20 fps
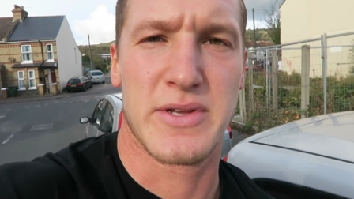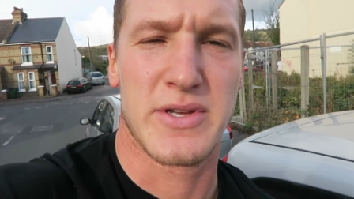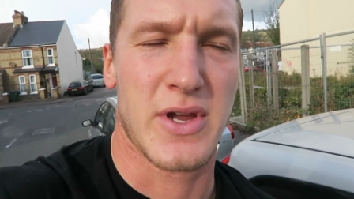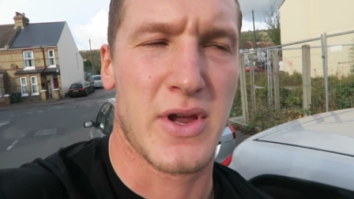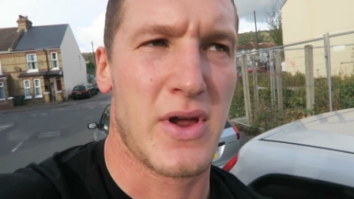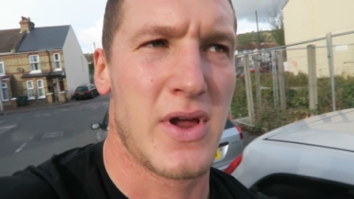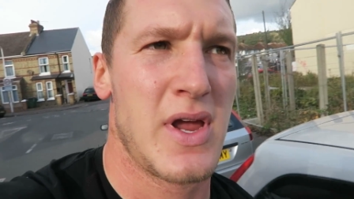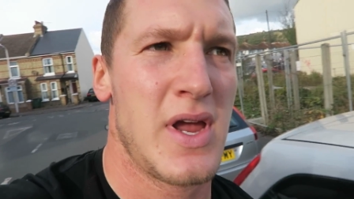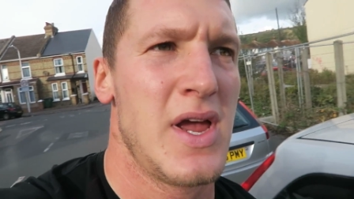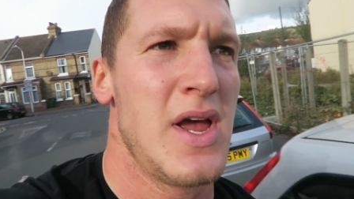So
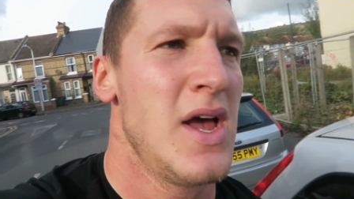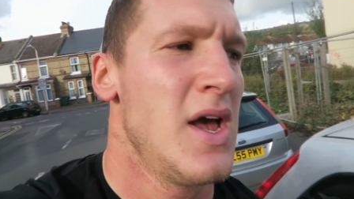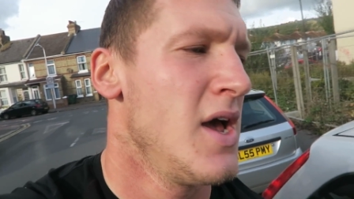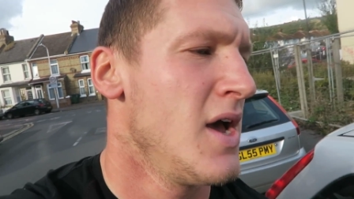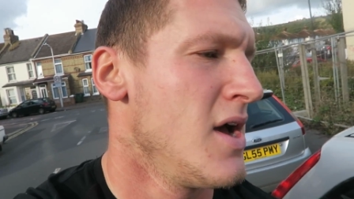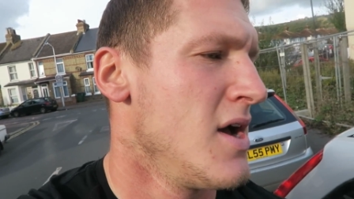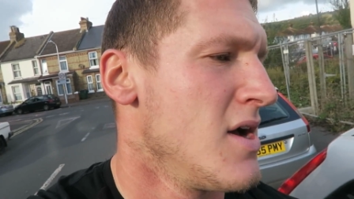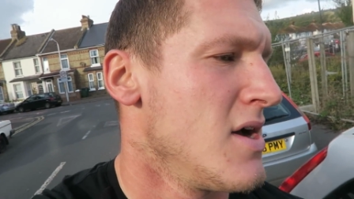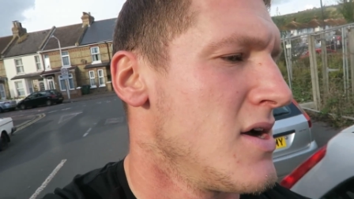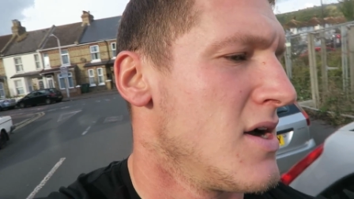I
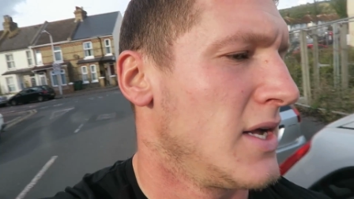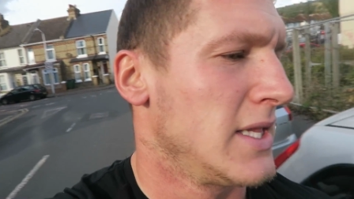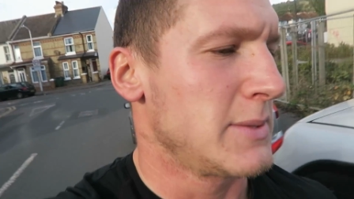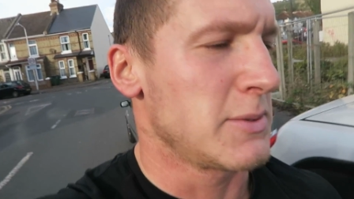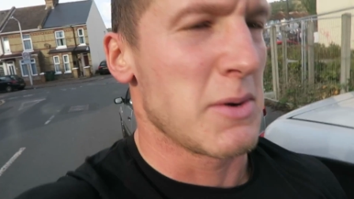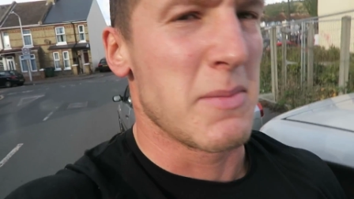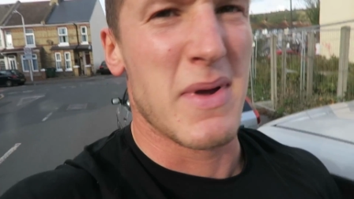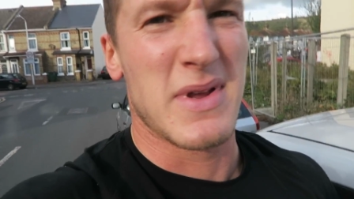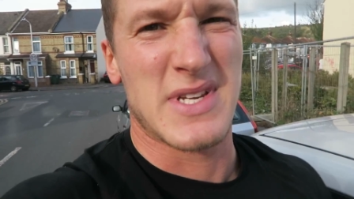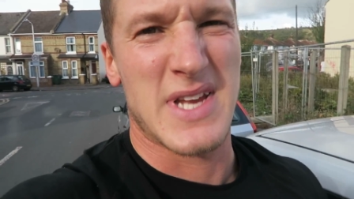didn't
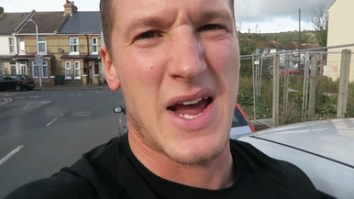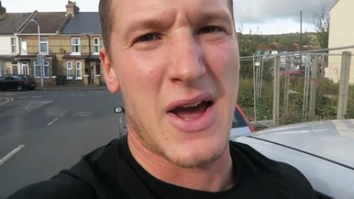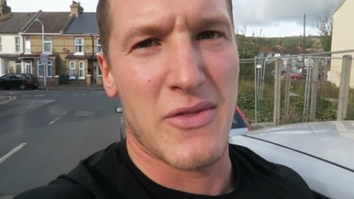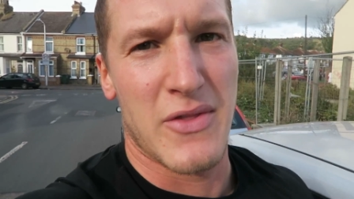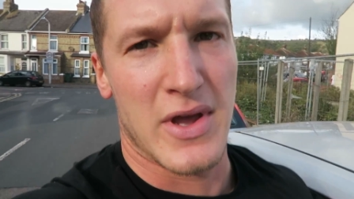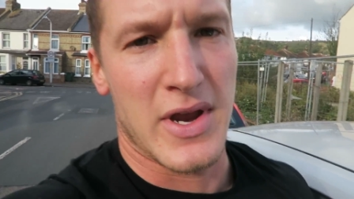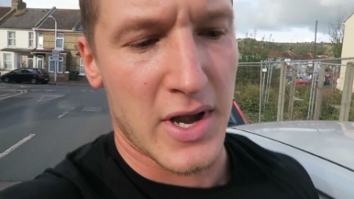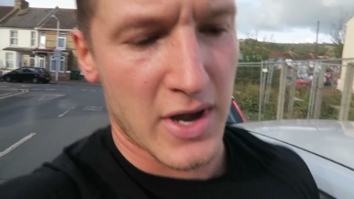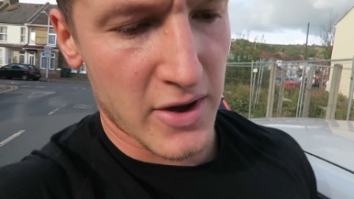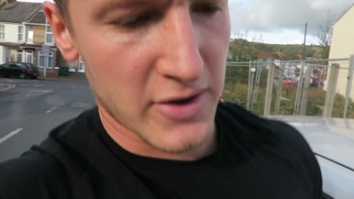want to miss out
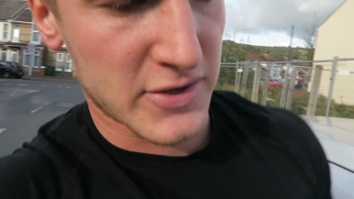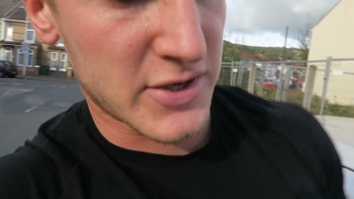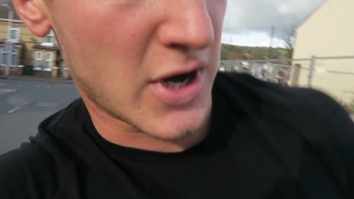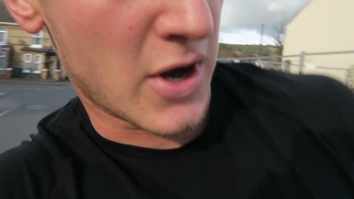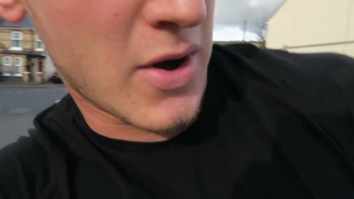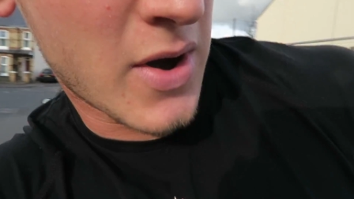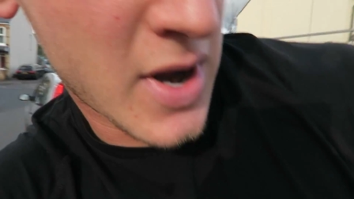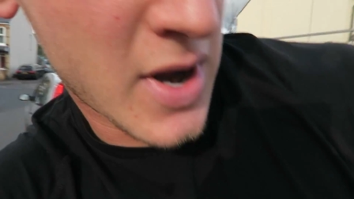on that, you know. So